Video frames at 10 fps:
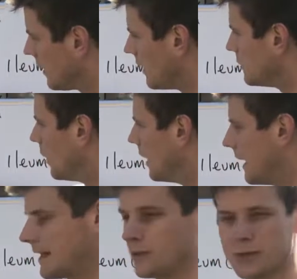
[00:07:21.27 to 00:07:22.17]
is what
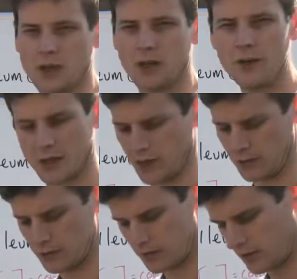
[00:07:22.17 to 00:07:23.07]
allows the
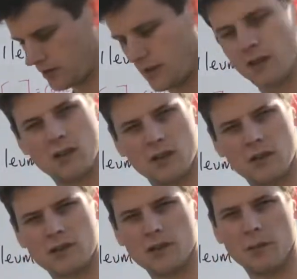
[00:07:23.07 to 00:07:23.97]
glucose
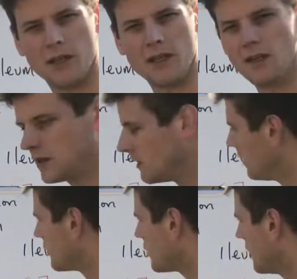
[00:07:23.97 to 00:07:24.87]
to be
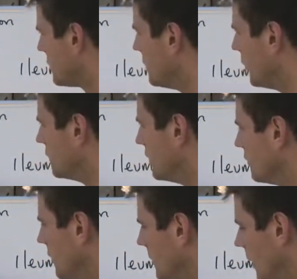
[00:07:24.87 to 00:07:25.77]
transported
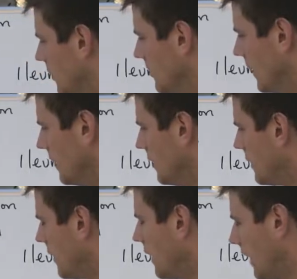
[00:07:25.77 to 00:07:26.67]
from the lumen
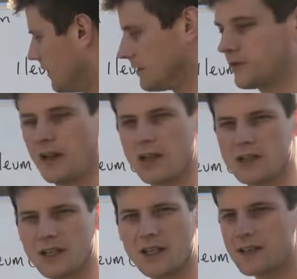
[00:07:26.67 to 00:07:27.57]
and first
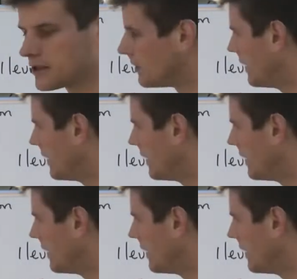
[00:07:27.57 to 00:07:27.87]
into the